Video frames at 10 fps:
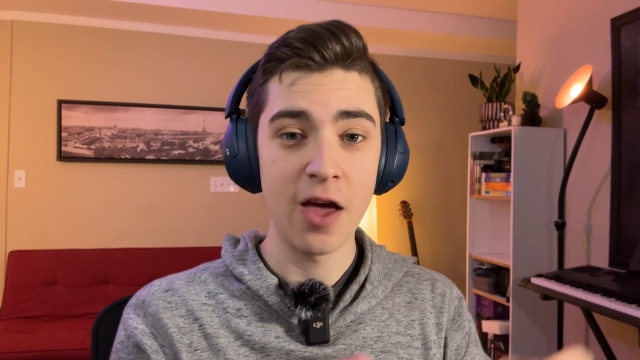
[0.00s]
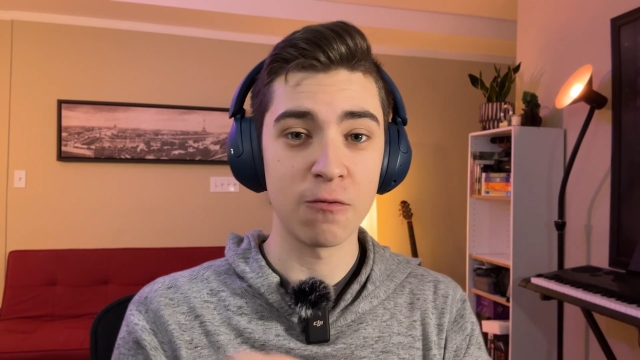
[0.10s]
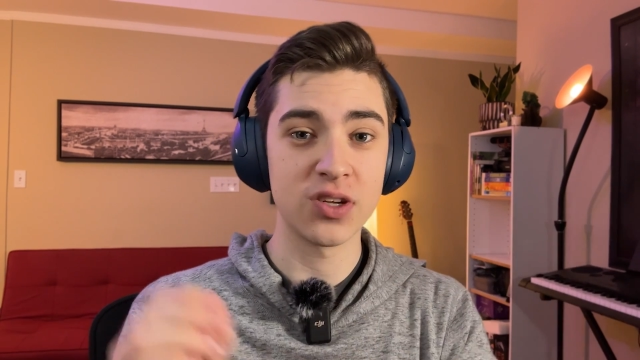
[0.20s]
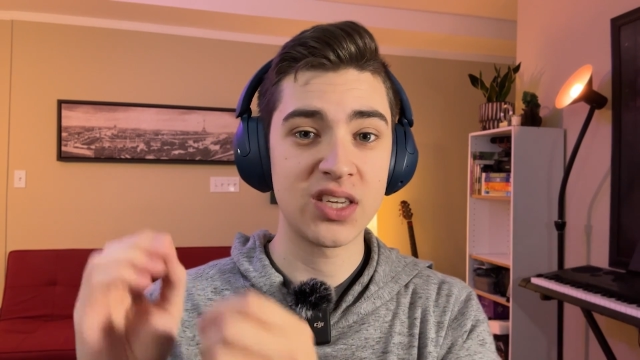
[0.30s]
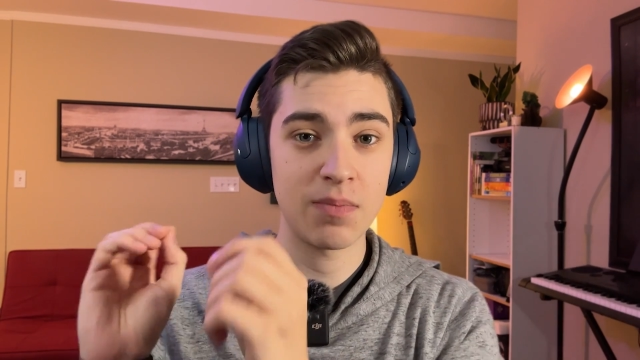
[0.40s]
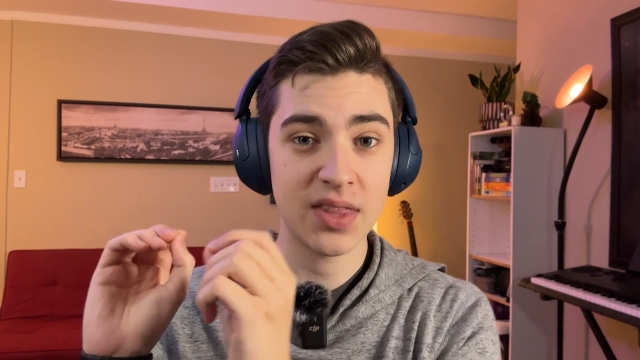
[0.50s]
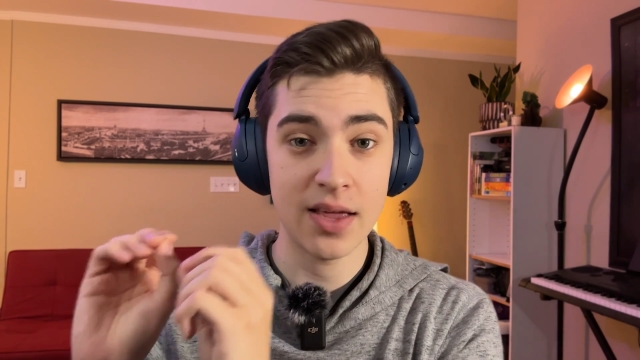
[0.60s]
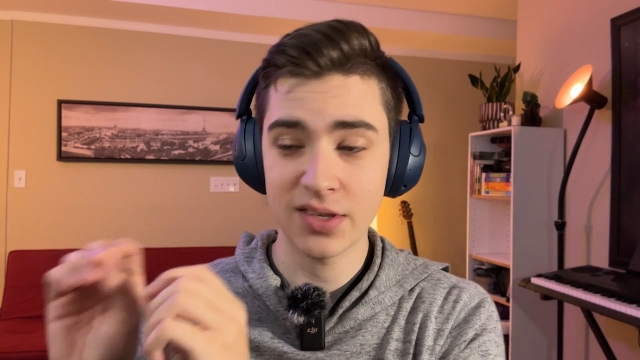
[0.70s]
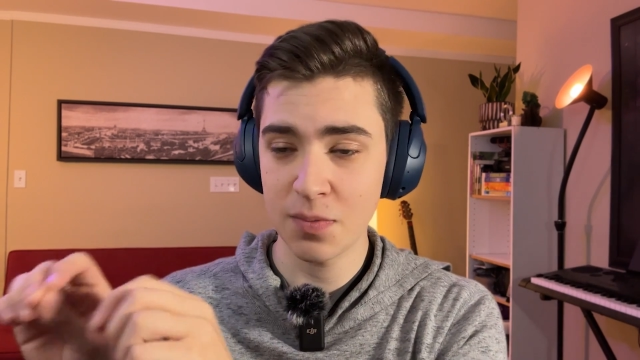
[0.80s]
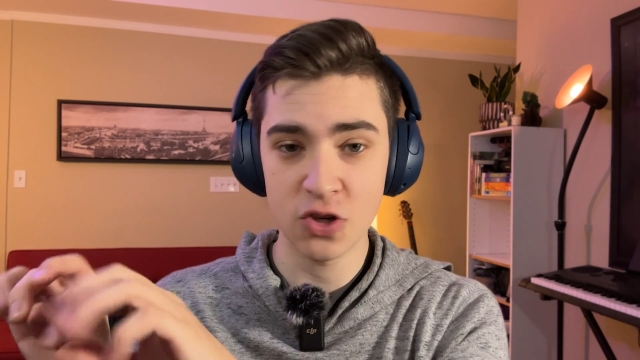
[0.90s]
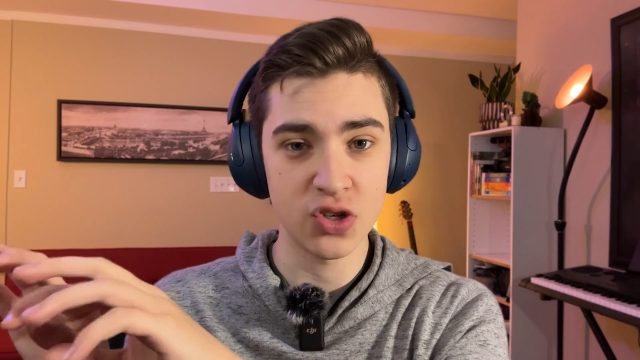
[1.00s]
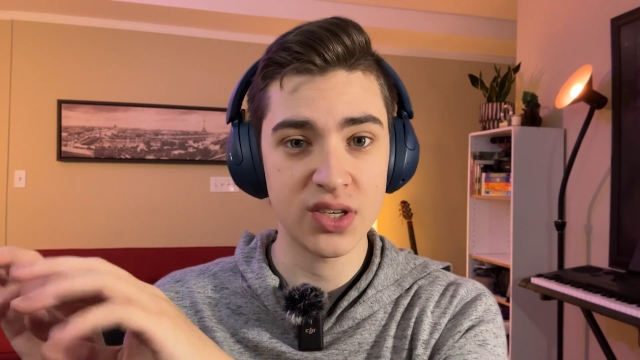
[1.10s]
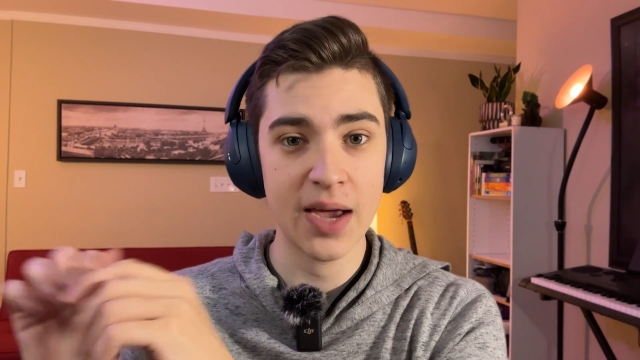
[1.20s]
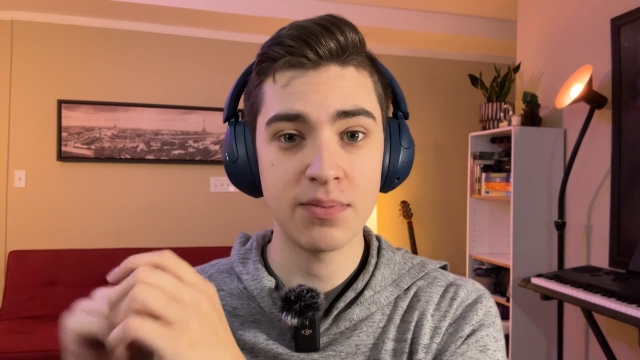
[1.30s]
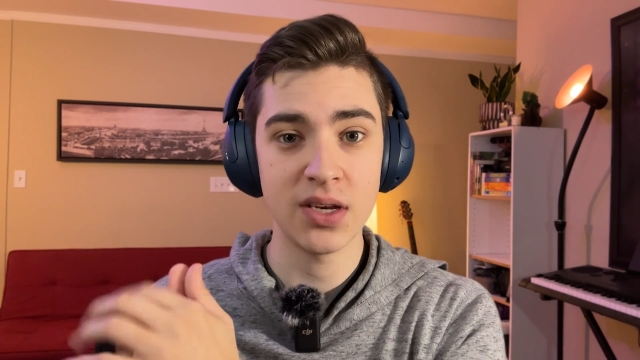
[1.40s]
versus something that somebody just
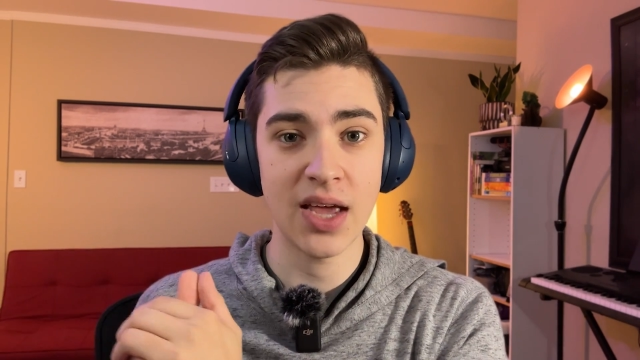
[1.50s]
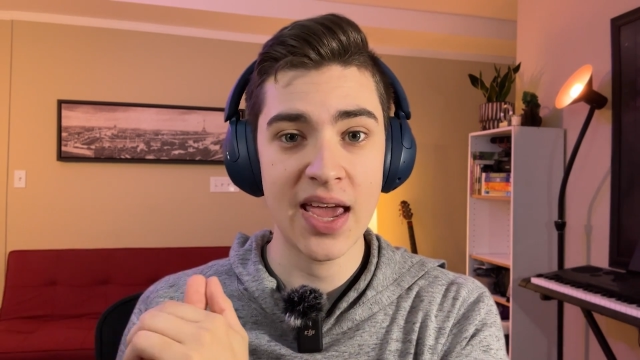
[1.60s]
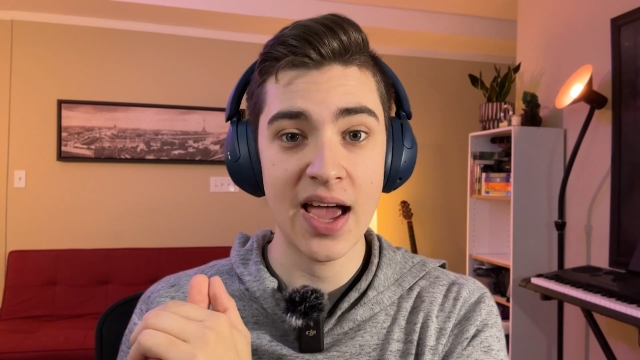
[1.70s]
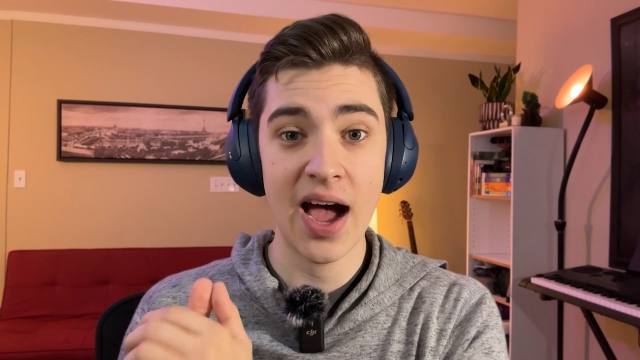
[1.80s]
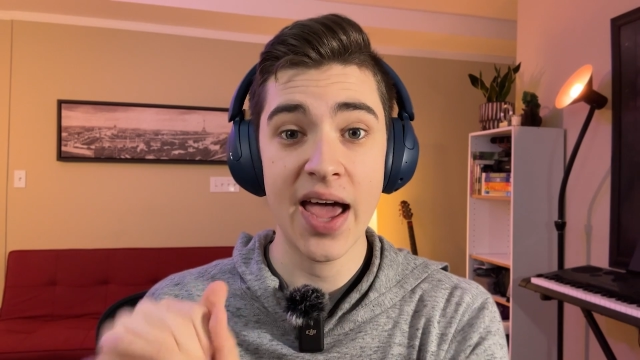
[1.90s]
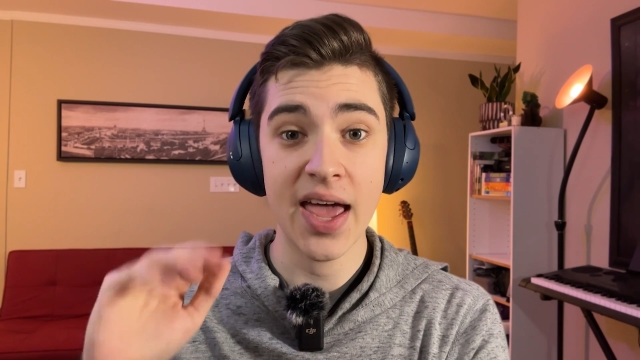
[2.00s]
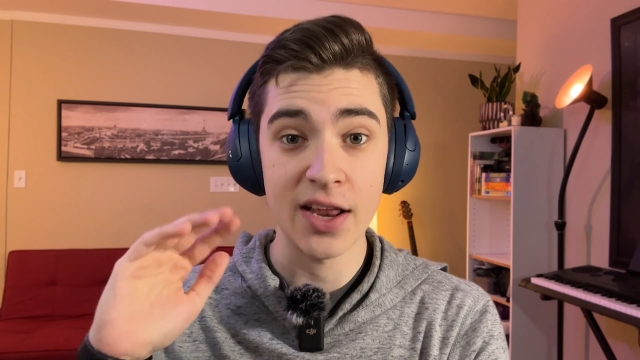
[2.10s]
typed into AI